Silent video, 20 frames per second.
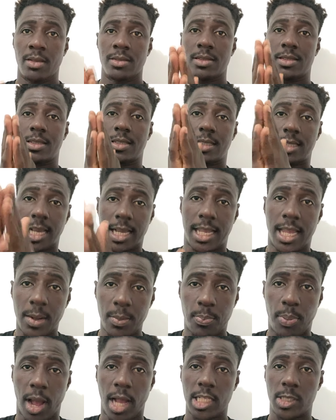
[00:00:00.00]

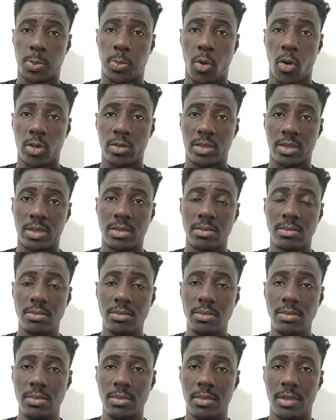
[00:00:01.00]
Second passport
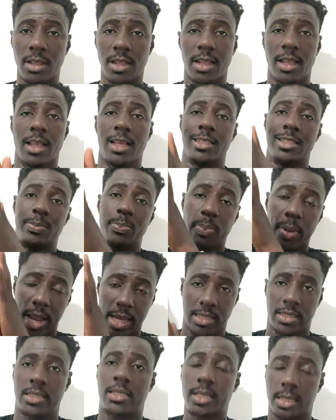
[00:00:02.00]
is
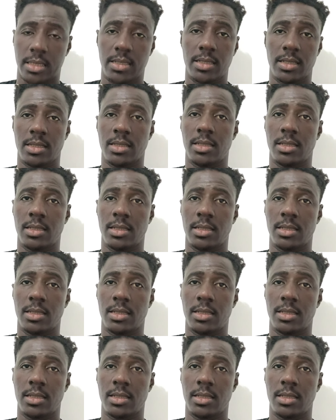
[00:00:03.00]
best.